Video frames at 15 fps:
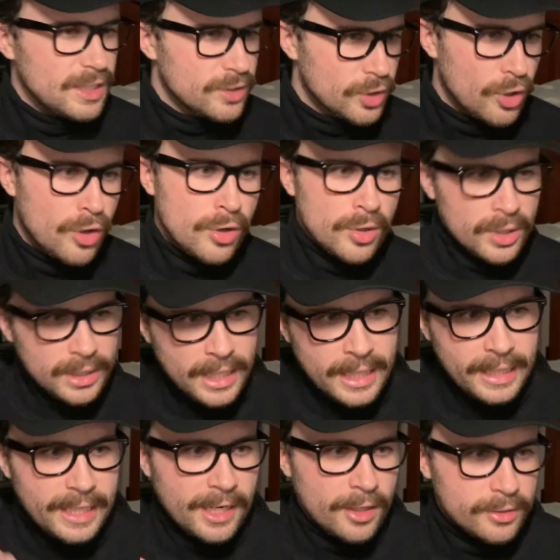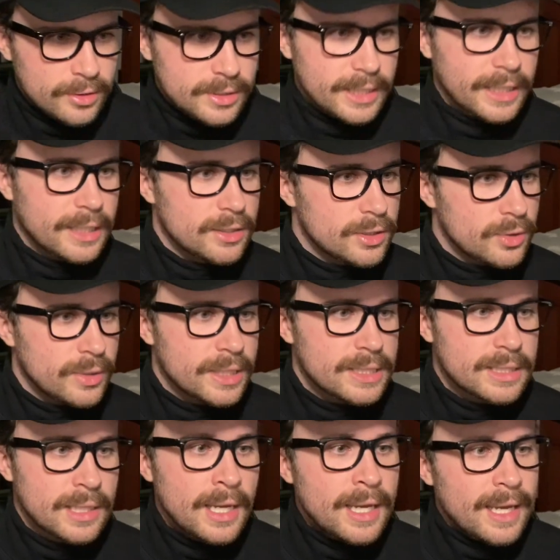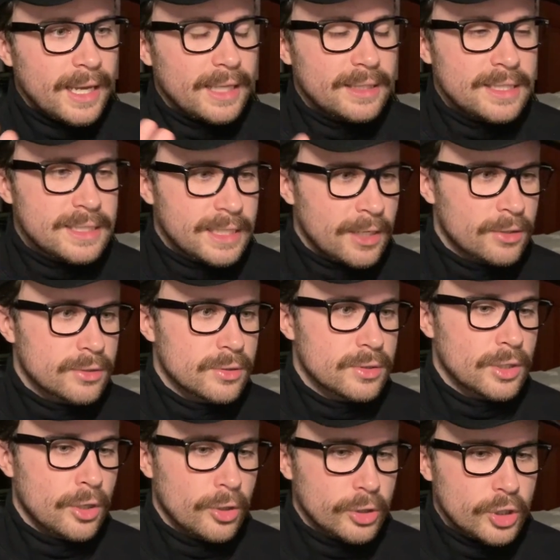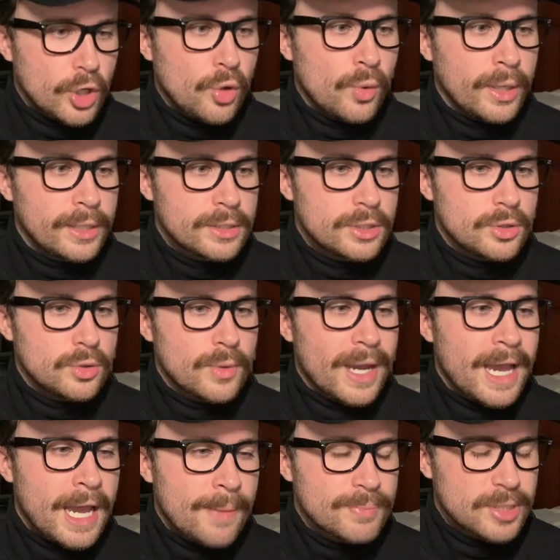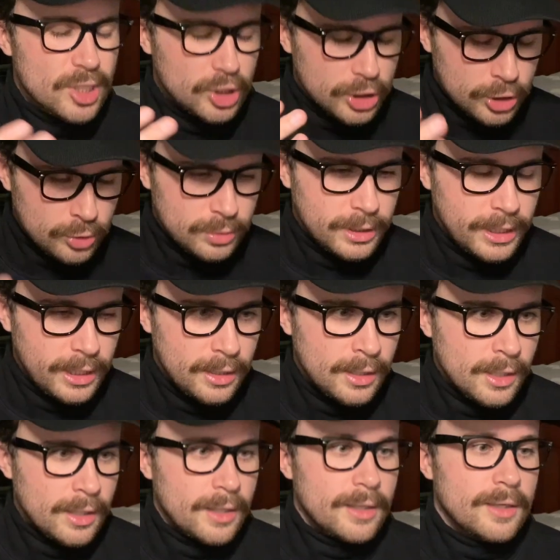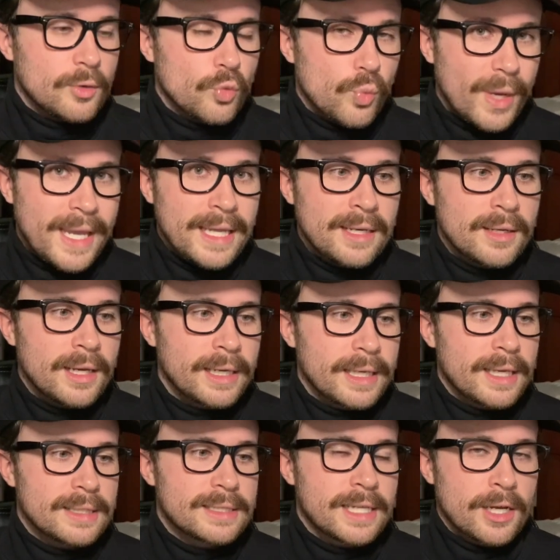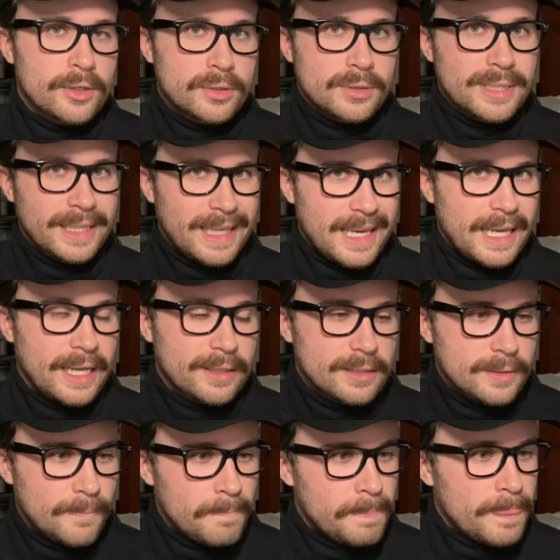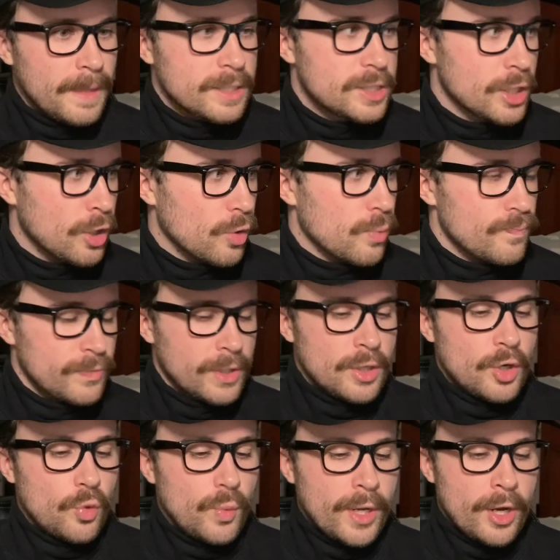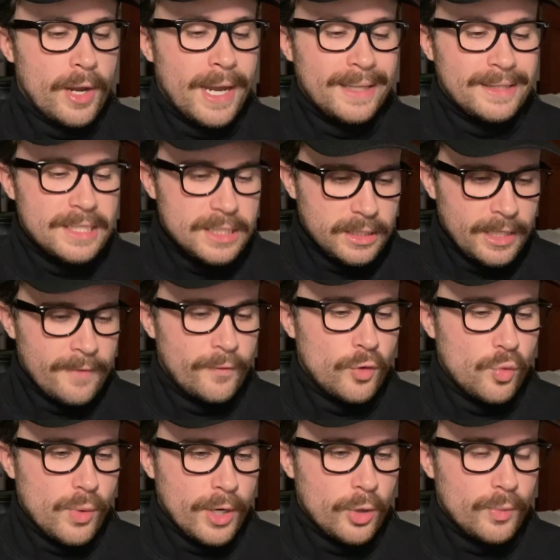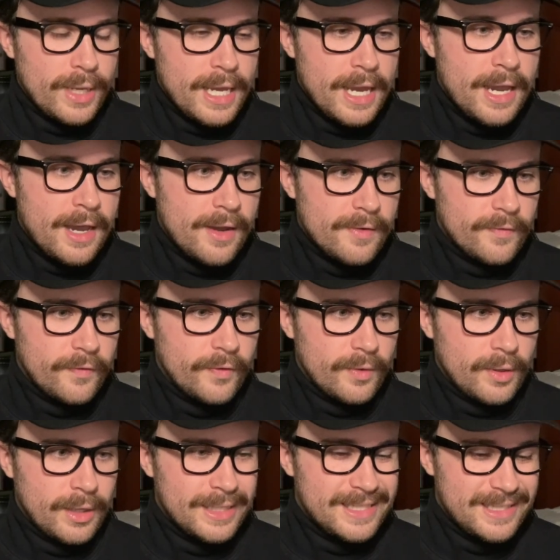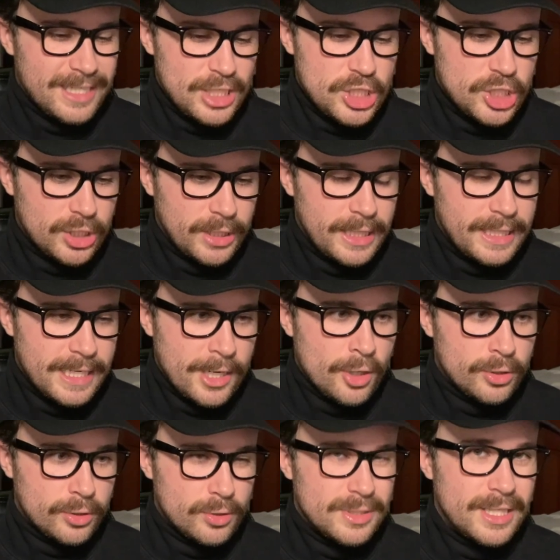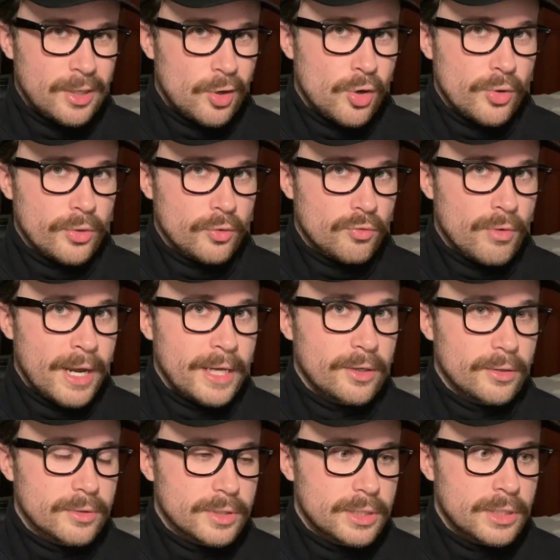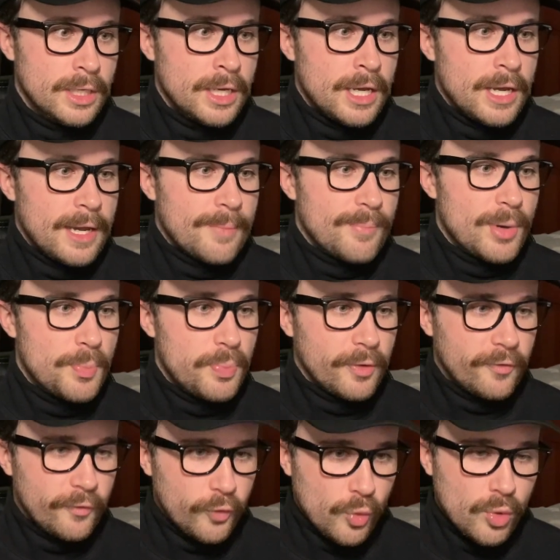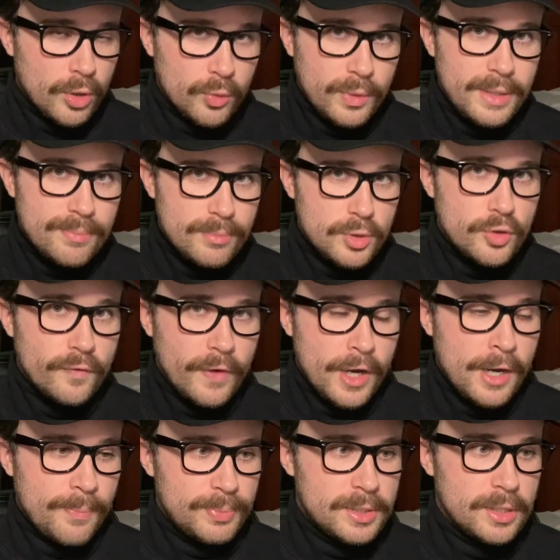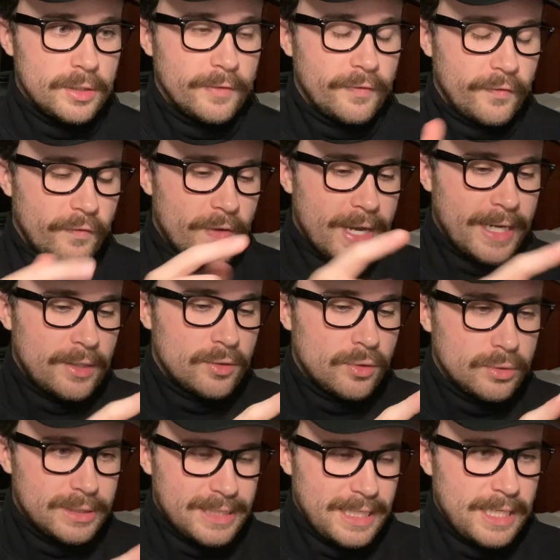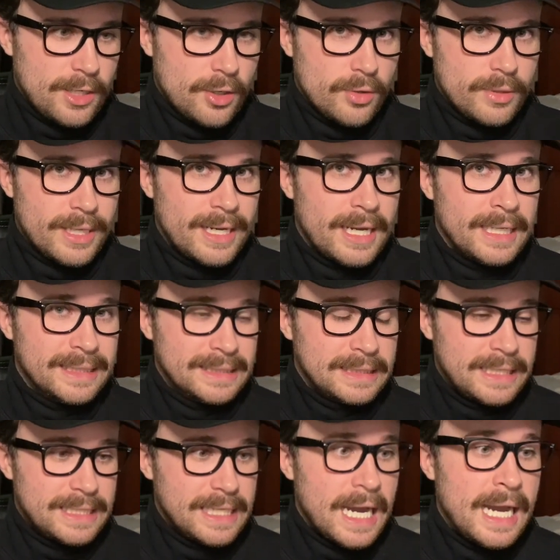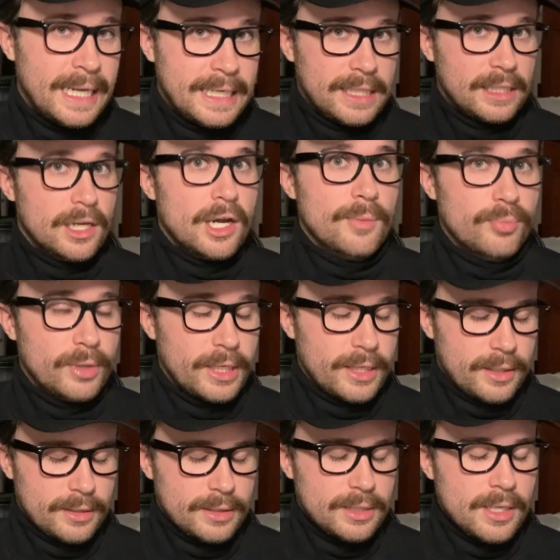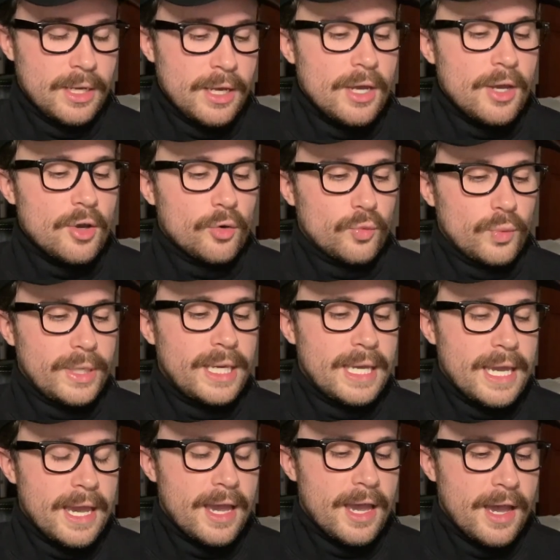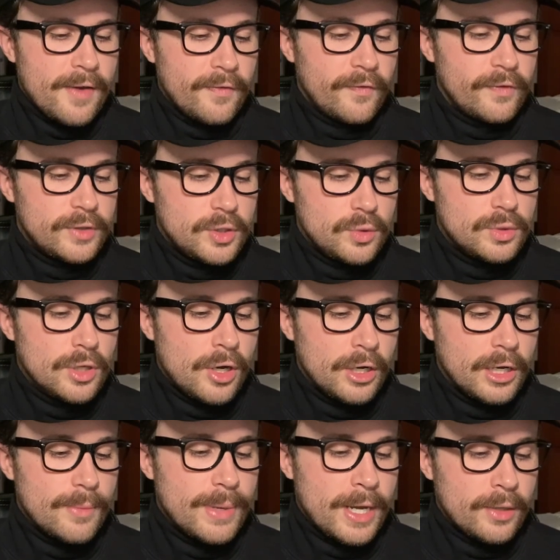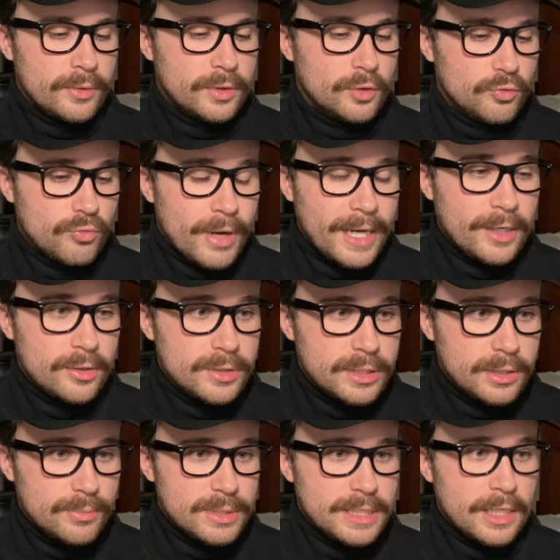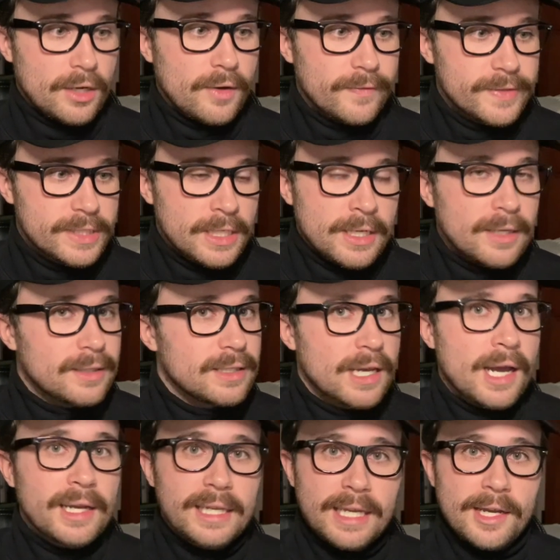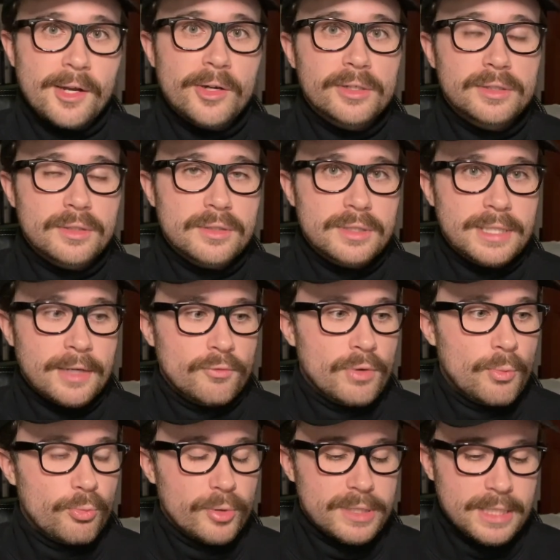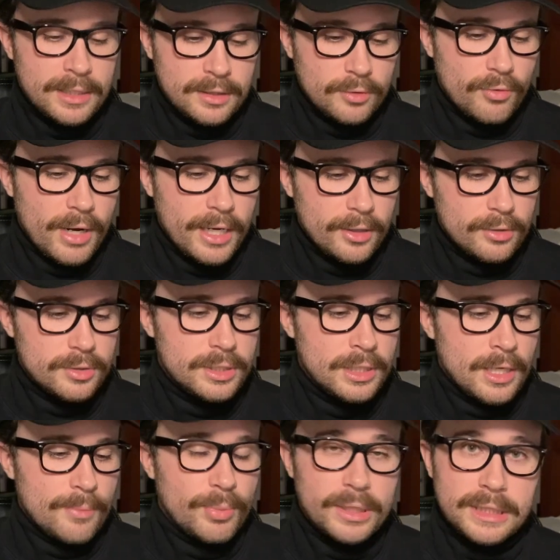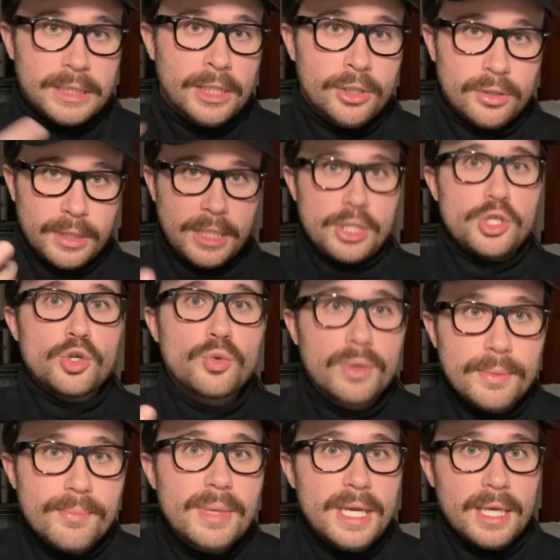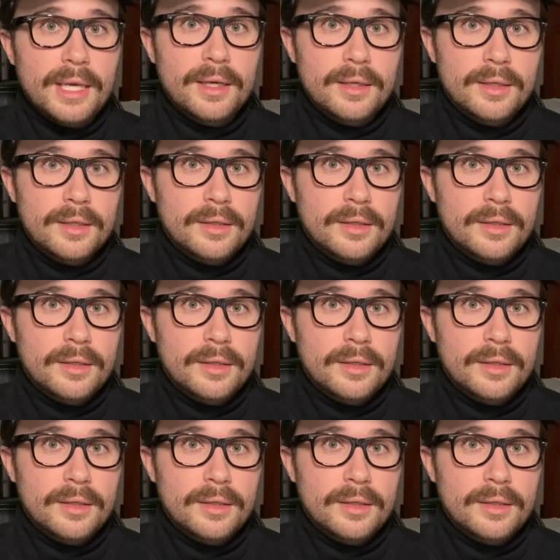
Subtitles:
There are a lot of characters that can do this, and these characters are going to absolutely win against characters that can't. So, we are at this level where we have essentially characters that are the writers. But before we move up to the final tier that at least I can comprehend, we have to talk about the writers themselves. Not characters that represent the writers, but literally you and me.